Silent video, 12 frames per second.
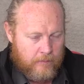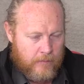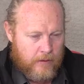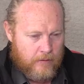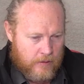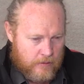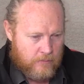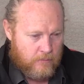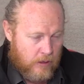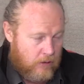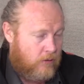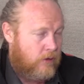it's
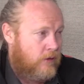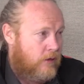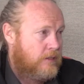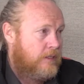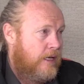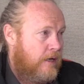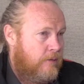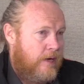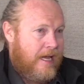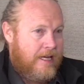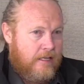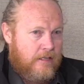well organised now. We're
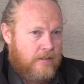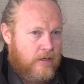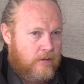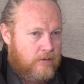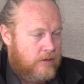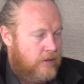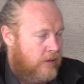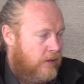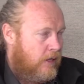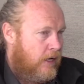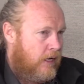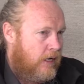8 years old.
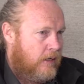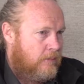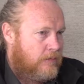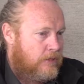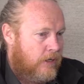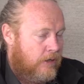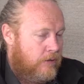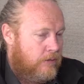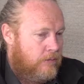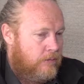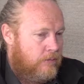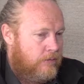
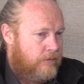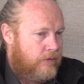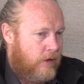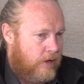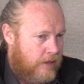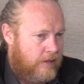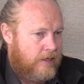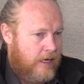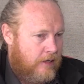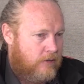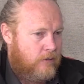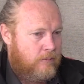So we've got it
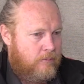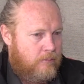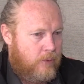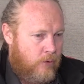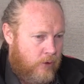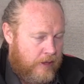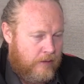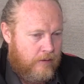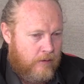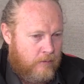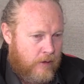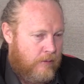down to a point
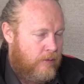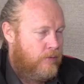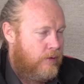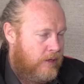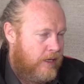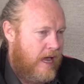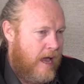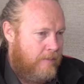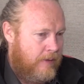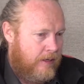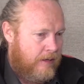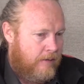where we're really
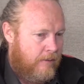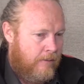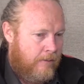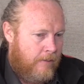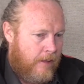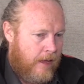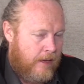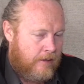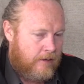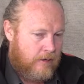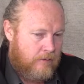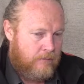happy
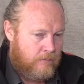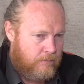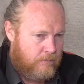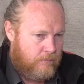and can,